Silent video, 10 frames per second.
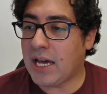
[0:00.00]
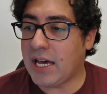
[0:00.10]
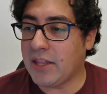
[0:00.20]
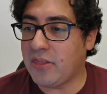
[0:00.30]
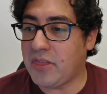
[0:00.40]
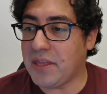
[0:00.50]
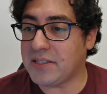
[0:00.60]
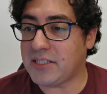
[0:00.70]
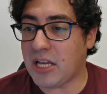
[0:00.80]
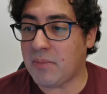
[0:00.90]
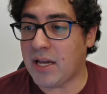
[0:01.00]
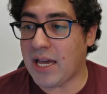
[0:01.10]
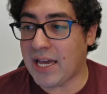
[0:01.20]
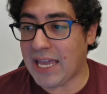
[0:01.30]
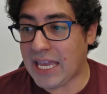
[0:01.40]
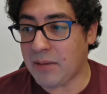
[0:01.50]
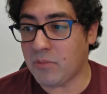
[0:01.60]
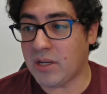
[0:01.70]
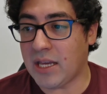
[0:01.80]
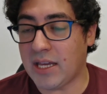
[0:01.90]
And this time I, I
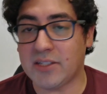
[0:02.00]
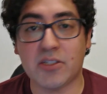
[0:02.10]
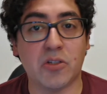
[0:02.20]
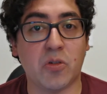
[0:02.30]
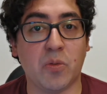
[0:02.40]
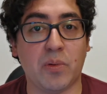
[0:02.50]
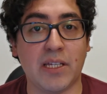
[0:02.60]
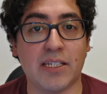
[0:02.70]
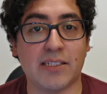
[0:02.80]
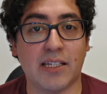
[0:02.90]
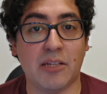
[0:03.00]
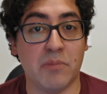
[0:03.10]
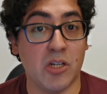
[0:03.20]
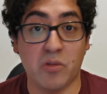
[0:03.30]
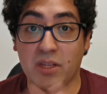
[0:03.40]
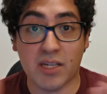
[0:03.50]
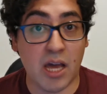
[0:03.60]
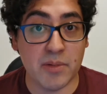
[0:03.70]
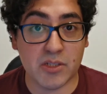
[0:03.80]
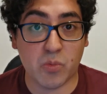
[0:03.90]
am going to ask you to please let me know in the
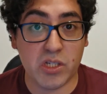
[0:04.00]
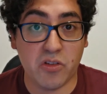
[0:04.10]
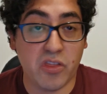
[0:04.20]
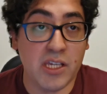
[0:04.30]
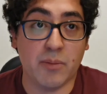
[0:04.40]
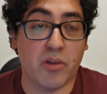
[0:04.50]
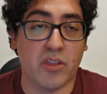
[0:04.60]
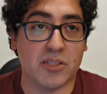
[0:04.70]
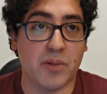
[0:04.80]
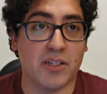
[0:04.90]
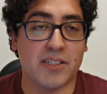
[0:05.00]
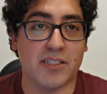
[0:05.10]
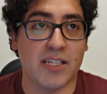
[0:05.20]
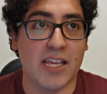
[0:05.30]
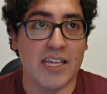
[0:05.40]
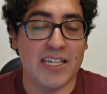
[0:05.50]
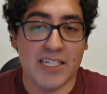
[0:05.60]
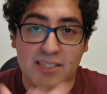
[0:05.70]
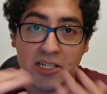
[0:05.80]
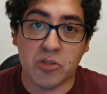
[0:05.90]
comments what you think about this because it's
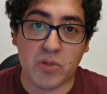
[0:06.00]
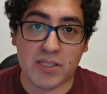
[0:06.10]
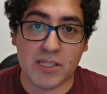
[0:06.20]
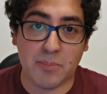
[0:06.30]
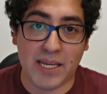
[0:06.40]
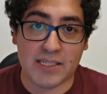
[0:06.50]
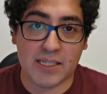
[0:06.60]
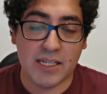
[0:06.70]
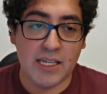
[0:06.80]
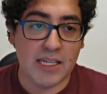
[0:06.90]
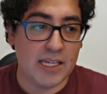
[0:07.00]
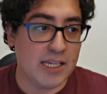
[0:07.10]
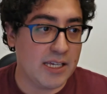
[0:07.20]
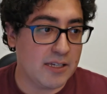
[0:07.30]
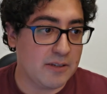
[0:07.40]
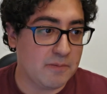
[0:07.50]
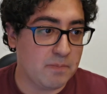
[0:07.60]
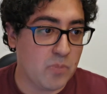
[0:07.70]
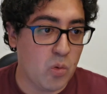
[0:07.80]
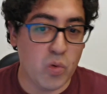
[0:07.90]
it's an interesting debate. Uh,
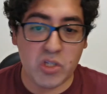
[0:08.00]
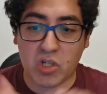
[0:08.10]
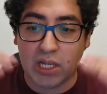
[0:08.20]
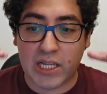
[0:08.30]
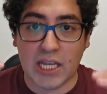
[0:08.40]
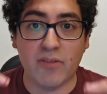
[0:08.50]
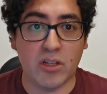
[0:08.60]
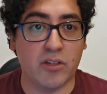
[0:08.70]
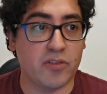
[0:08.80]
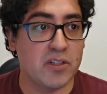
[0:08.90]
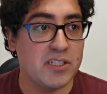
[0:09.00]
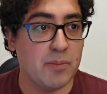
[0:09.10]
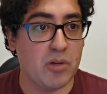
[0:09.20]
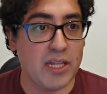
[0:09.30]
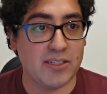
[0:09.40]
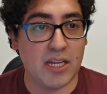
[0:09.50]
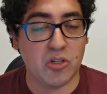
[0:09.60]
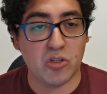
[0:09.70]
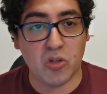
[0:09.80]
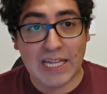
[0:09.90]
which level of
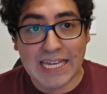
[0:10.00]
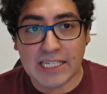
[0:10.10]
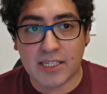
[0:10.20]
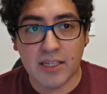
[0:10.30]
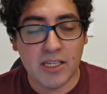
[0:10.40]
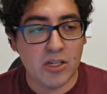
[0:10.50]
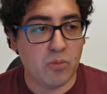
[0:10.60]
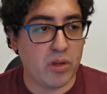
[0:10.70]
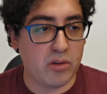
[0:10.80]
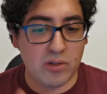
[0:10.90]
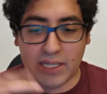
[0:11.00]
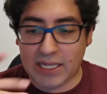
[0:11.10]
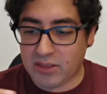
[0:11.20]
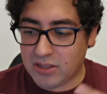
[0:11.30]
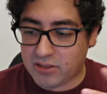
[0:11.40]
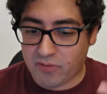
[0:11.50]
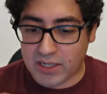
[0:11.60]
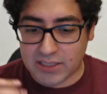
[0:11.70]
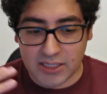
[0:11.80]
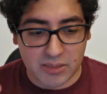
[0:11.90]
conceptualization you like, whether you like this
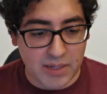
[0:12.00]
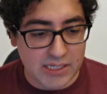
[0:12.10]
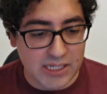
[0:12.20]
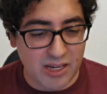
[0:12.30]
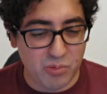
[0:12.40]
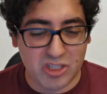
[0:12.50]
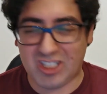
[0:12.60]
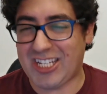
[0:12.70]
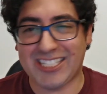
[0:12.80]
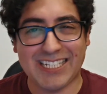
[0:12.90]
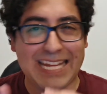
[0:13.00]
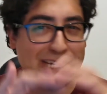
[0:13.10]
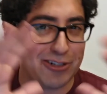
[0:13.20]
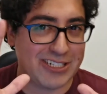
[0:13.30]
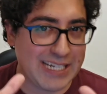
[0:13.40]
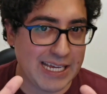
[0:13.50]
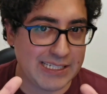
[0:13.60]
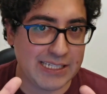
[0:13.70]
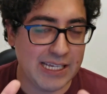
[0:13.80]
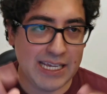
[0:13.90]
fractalism idea, which is just an
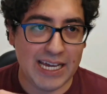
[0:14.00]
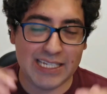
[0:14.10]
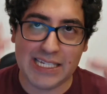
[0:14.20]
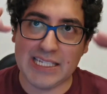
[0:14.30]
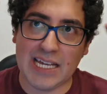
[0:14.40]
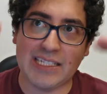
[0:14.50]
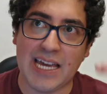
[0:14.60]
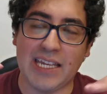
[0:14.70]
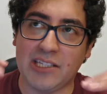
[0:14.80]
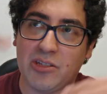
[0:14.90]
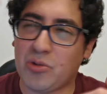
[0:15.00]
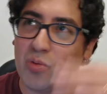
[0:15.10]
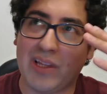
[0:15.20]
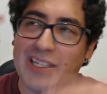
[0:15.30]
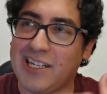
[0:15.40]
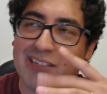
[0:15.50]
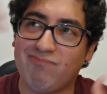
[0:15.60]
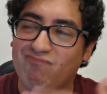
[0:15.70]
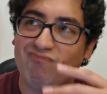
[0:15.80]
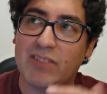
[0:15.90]
exercise. I did not get into truly
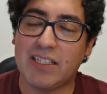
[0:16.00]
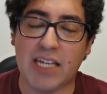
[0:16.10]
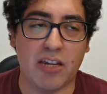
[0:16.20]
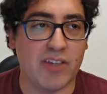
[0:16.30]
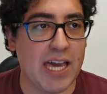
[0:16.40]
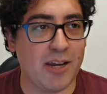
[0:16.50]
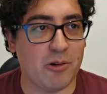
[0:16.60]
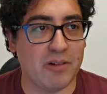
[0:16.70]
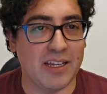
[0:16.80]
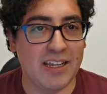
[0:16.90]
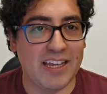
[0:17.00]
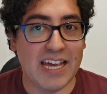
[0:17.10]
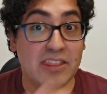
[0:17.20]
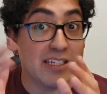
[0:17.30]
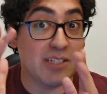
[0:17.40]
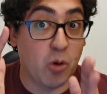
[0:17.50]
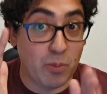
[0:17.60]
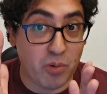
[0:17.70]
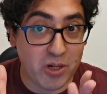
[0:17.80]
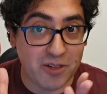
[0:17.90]
any kind of category. And that's the
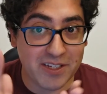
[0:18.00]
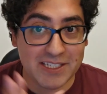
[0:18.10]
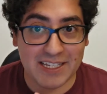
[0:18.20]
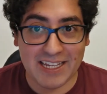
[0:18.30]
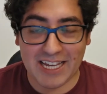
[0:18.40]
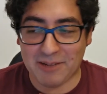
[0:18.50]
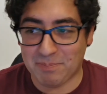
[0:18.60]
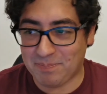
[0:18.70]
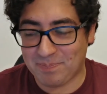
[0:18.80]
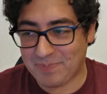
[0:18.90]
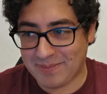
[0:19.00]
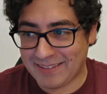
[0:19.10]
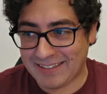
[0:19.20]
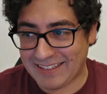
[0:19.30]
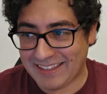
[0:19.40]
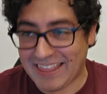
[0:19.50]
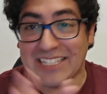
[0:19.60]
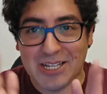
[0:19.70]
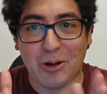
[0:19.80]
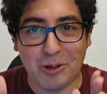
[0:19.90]
whole point of it. Um,
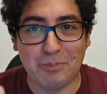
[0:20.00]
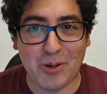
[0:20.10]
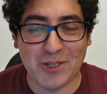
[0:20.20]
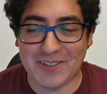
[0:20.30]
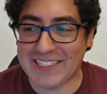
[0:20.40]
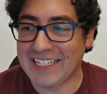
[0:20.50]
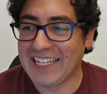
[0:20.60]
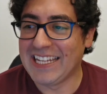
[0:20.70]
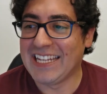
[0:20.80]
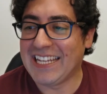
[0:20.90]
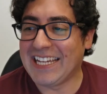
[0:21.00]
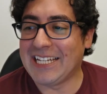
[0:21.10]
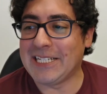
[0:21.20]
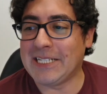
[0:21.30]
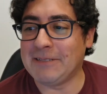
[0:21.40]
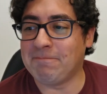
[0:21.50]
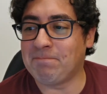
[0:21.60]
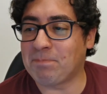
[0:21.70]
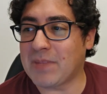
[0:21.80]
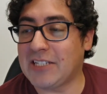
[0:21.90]
that's the whole point of it.
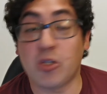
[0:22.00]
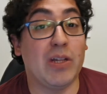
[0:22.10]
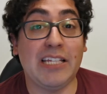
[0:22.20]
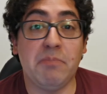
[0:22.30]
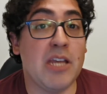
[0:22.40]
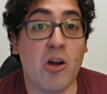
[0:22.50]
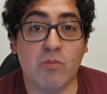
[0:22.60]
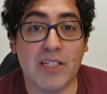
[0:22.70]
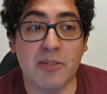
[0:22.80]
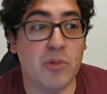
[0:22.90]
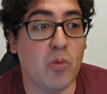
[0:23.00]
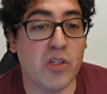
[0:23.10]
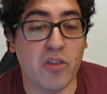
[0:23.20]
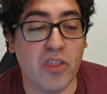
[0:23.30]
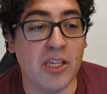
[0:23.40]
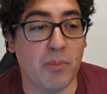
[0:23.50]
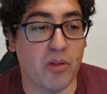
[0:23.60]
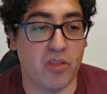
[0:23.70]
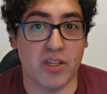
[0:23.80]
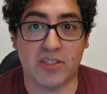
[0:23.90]
Um, so let me know. Let me know what you think
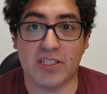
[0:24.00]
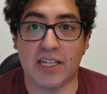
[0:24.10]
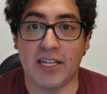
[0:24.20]
about this.